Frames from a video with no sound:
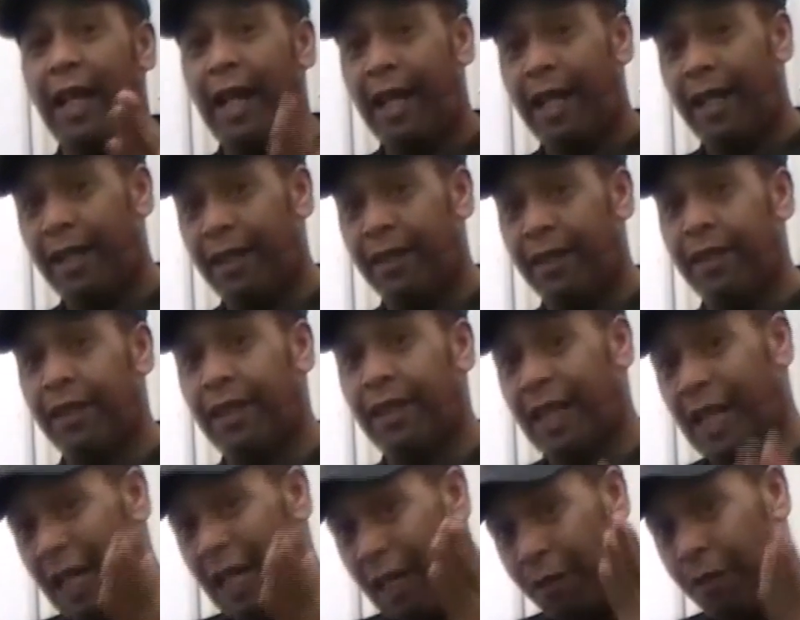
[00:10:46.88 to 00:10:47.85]
and
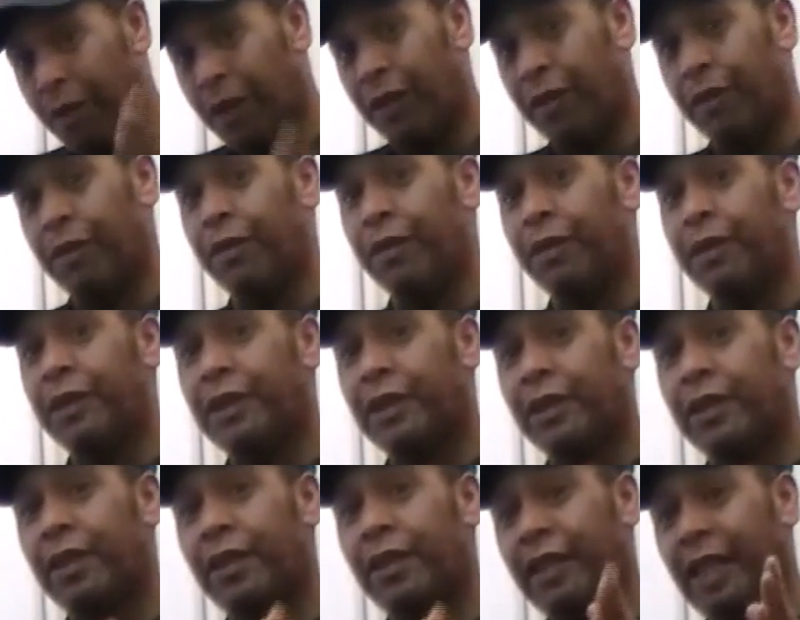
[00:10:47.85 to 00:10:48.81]
how we
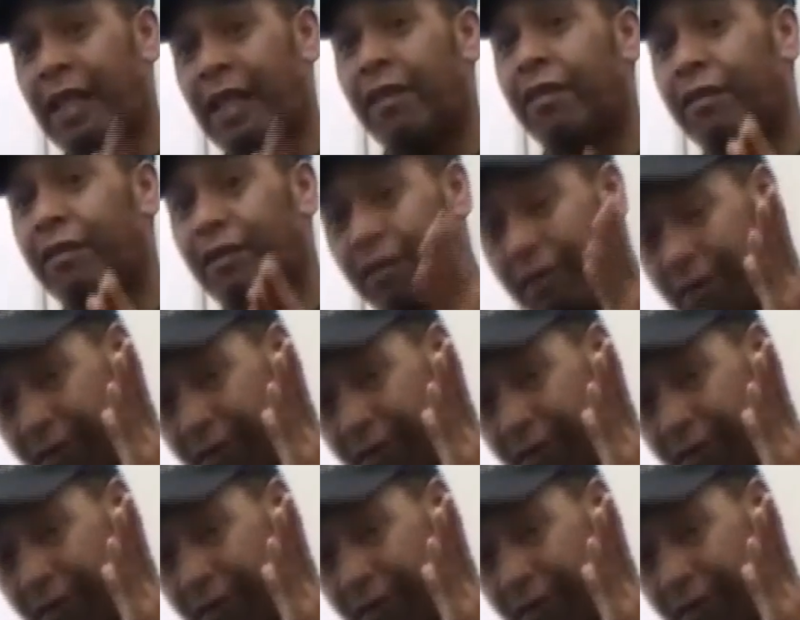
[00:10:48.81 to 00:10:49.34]
use that